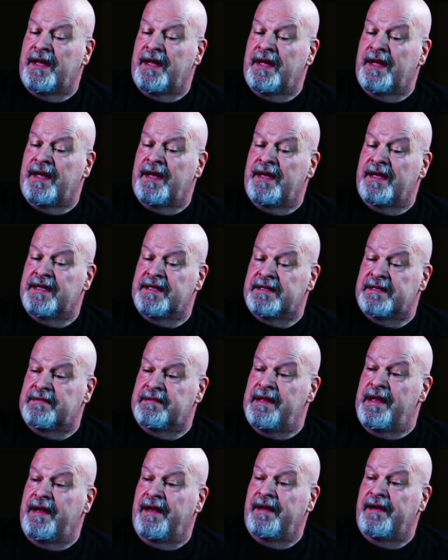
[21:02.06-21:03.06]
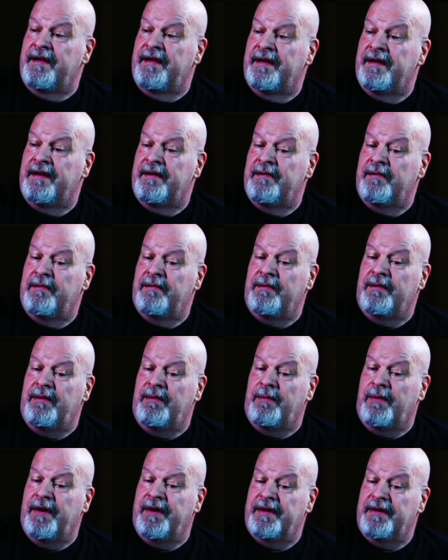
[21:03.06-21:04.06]
he said, "I
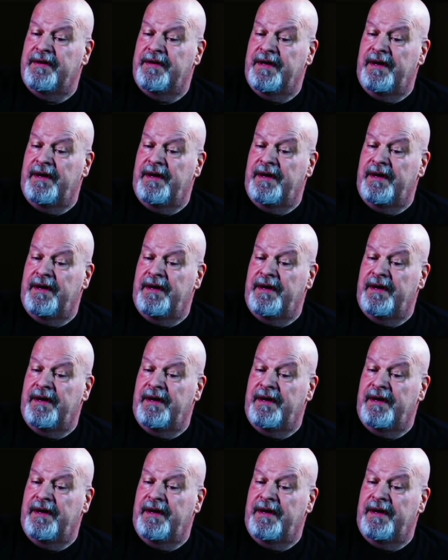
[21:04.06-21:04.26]
want to